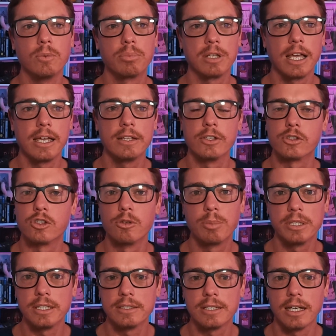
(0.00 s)
played the Super
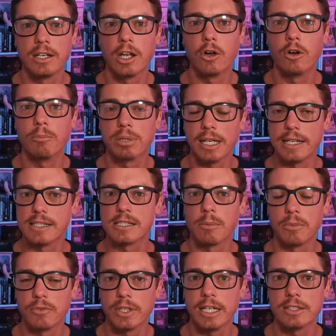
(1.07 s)
Nintendo and played
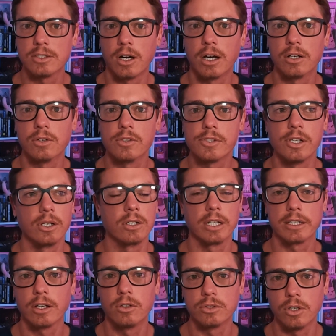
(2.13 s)
some of their titles,
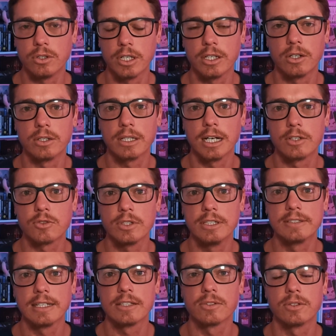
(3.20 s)
like the old Donkey Kong
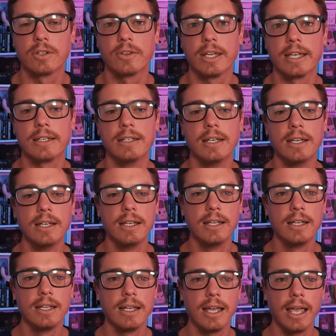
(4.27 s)
Countries, that sort of thing,
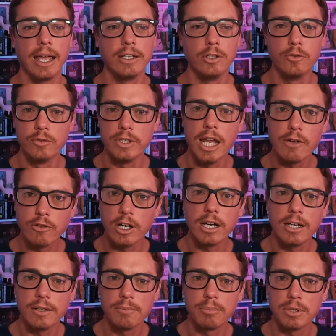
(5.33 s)
and you've
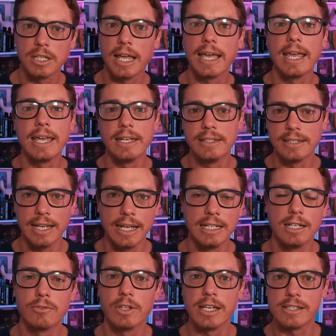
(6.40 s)
never played
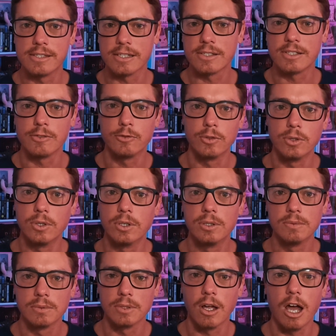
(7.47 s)
any of their 64
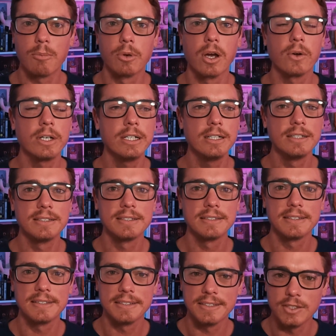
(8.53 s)
library,
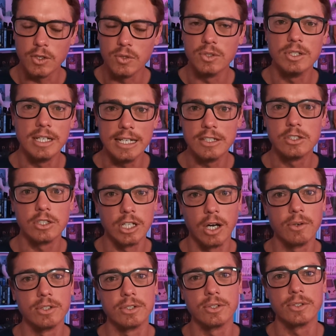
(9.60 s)
you need to
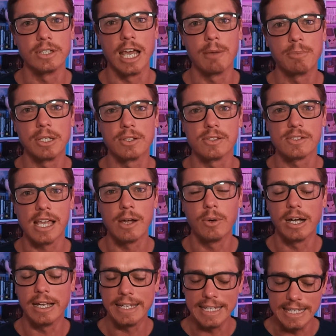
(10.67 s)
go and do that, because they
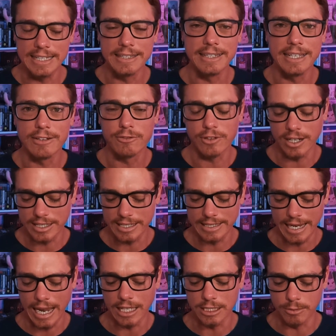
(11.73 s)
were in their fucking
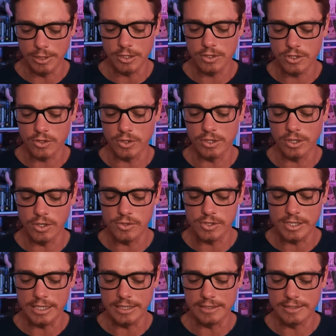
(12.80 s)
element during those
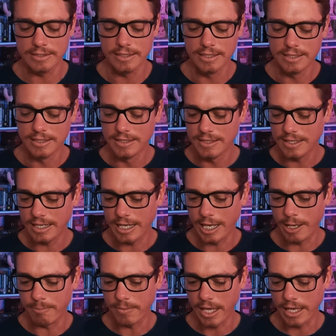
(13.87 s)
years.
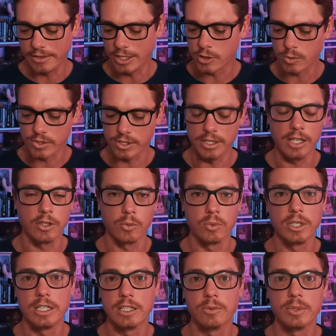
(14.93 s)
And this was another
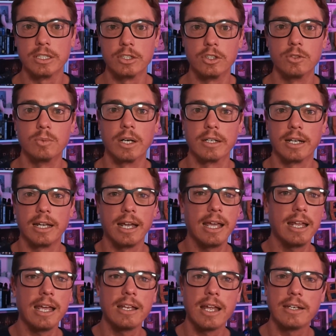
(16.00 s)
really, really good one.
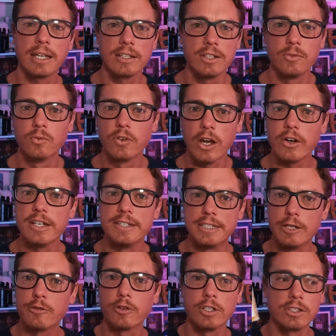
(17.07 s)
And another very
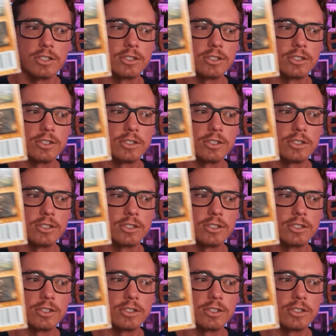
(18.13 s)
different